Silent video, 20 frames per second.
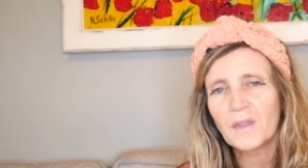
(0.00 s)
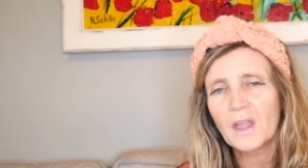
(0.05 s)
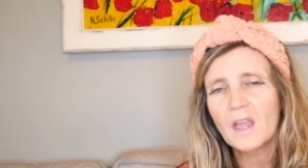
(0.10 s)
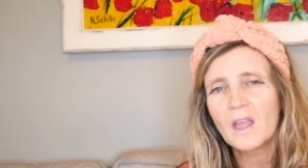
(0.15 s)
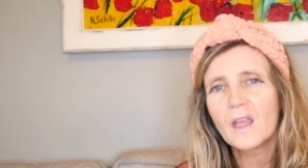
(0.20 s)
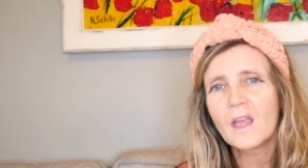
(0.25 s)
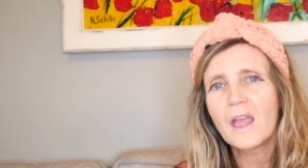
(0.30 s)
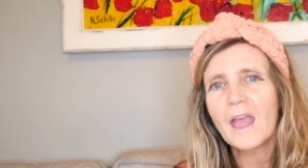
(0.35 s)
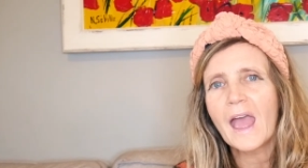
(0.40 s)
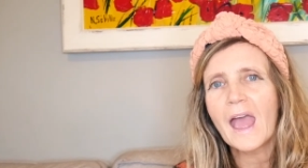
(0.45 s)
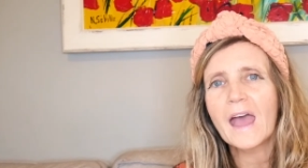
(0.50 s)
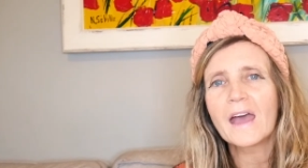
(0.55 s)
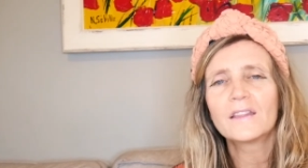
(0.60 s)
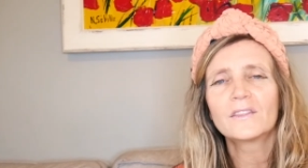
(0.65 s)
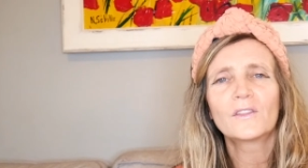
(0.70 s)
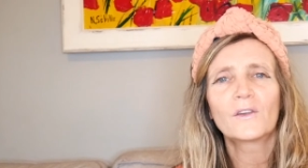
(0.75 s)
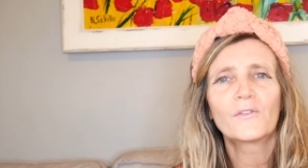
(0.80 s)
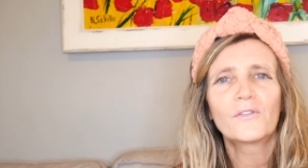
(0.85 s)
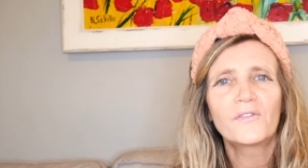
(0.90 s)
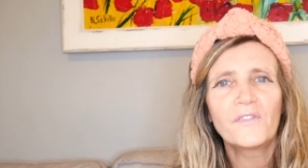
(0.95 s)

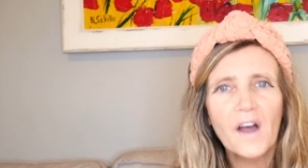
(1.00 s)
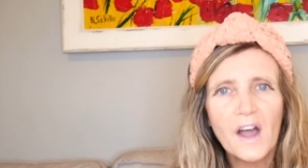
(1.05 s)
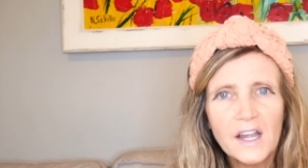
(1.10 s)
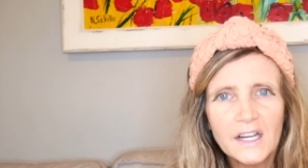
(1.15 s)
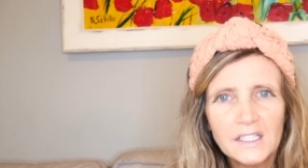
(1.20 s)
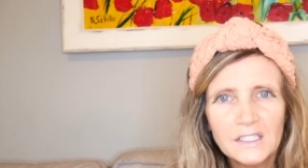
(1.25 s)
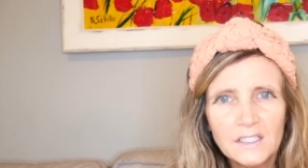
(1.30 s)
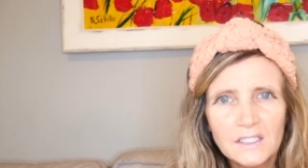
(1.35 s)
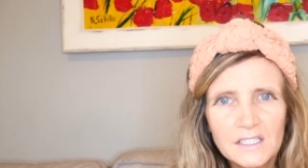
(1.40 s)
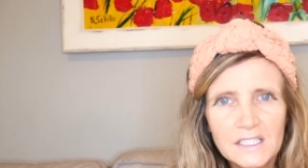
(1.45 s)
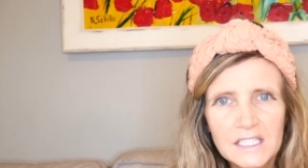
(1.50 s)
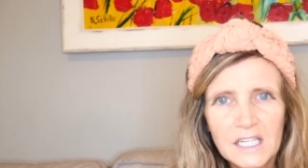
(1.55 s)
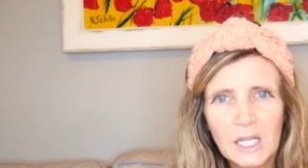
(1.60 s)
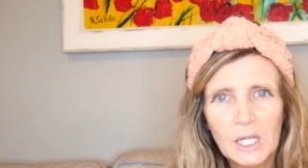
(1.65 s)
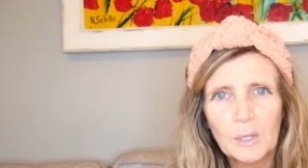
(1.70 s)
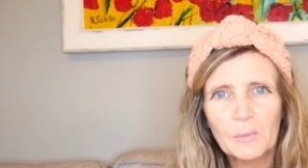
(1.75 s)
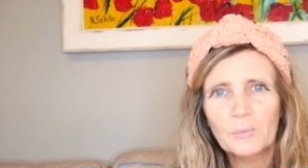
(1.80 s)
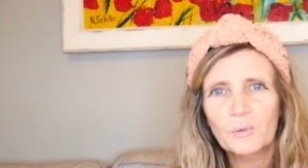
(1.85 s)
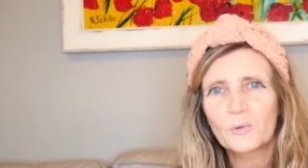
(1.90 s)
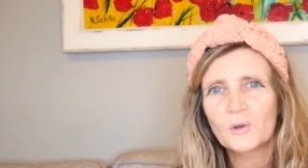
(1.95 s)
And the final
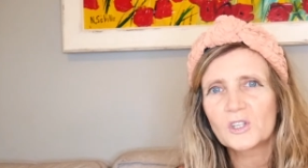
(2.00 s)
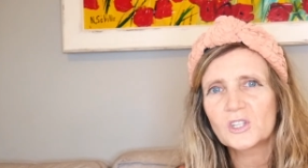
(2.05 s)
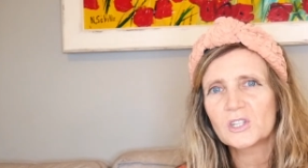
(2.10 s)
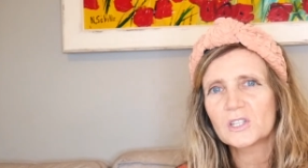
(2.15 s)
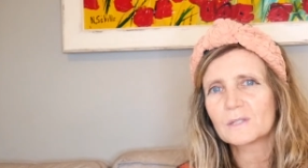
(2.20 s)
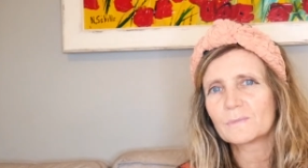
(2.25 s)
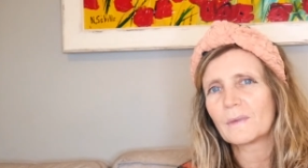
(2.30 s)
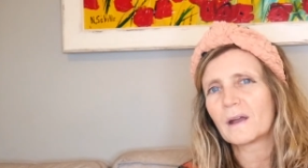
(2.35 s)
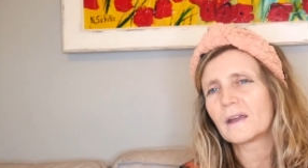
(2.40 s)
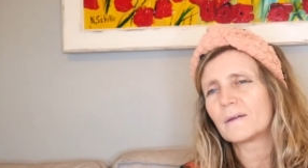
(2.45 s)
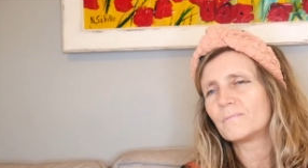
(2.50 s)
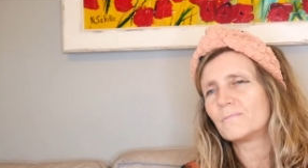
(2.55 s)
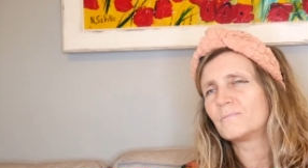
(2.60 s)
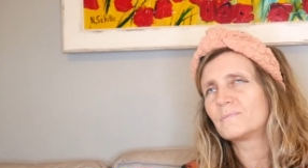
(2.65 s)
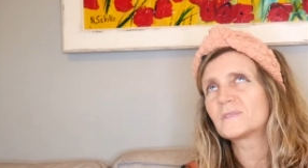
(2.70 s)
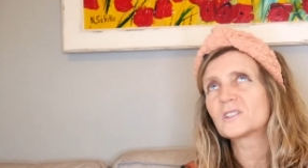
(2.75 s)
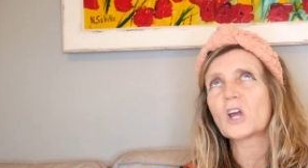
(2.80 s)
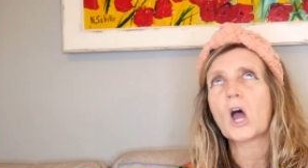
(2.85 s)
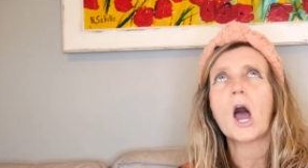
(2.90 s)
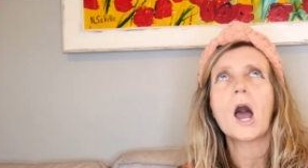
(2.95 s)
tip, which is my
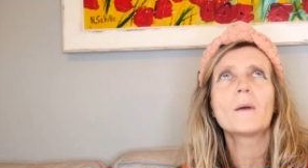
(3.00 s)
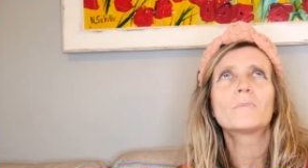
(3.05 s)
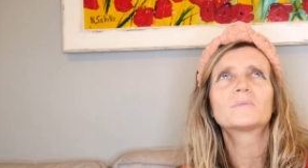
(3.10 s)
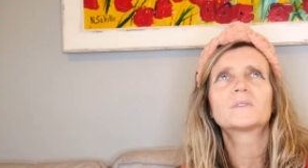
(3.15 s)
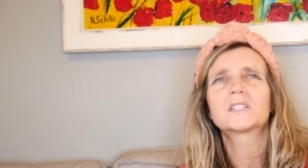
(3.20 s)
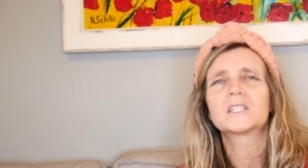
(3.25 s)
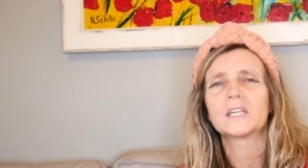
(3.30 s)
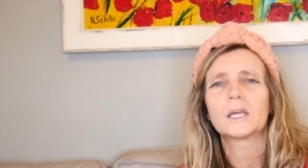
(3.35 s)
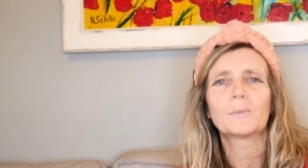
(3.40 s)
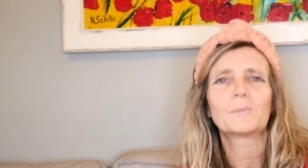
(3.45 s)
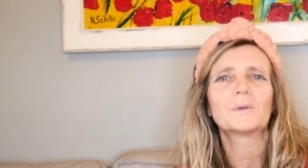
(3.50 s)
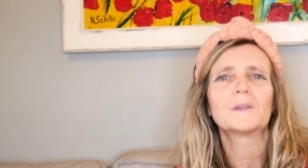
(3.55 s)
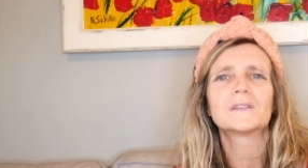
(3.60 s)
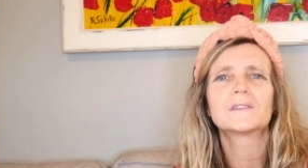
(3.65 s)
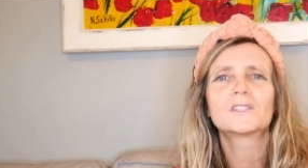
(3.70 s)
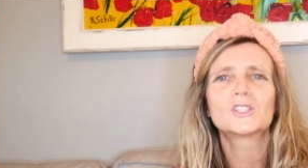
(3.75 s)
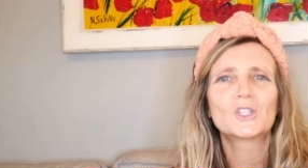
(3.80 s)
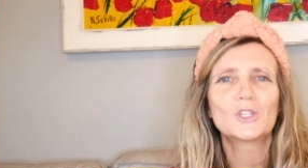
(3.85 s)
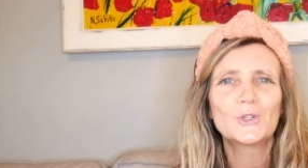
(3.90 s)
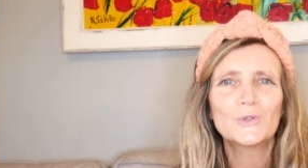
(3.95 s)
top tip,
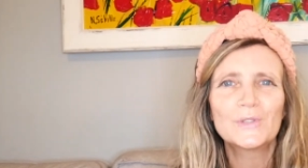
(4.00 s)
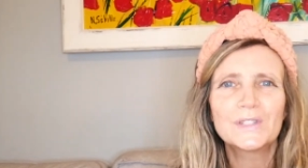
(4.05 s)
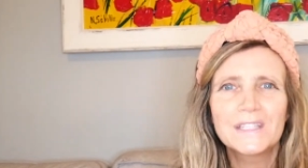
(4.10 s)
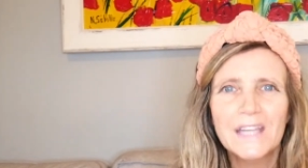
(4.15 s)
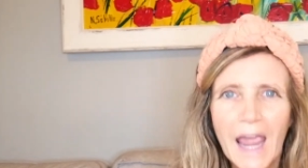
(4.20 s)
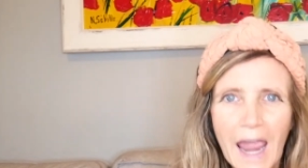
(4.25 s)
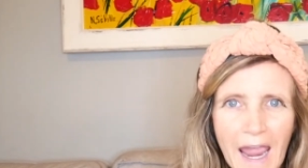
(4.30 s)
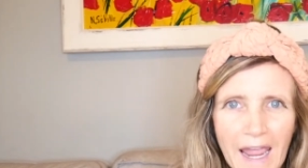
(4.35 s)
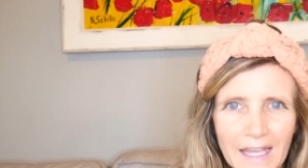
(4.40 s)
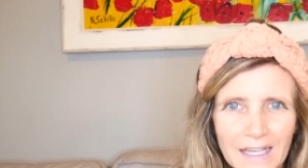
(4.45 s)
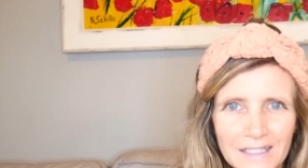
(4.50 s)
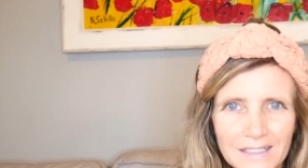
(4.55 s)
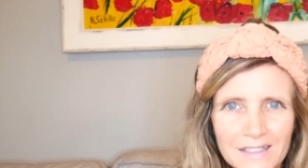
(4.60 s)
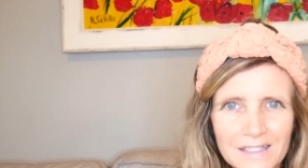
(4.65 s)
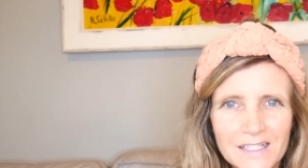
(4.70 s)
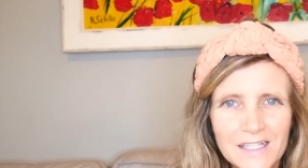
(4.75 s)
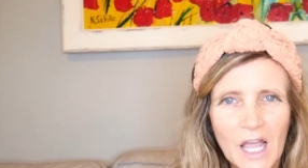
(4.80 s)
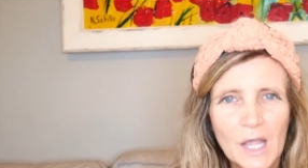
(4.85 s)
is to dance.